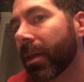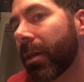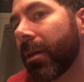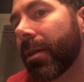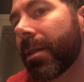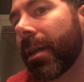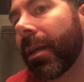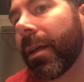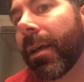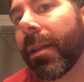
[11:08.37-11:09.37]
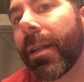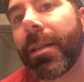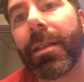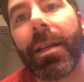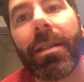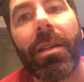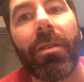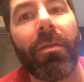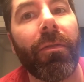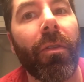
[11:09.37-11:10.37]
Like you can see that's nice and
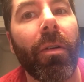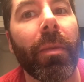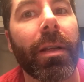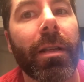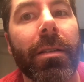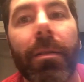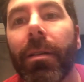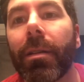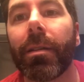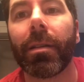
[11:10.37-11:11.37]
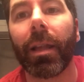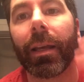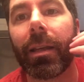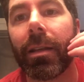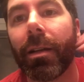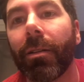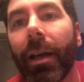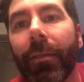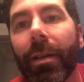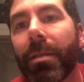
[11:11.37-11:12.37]
uniform. It doesn't, like, you don't
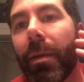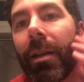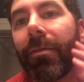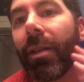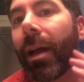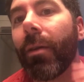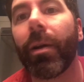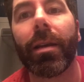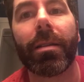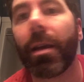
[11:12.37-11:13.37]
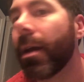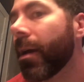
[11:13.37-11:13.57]
have as many flyaways.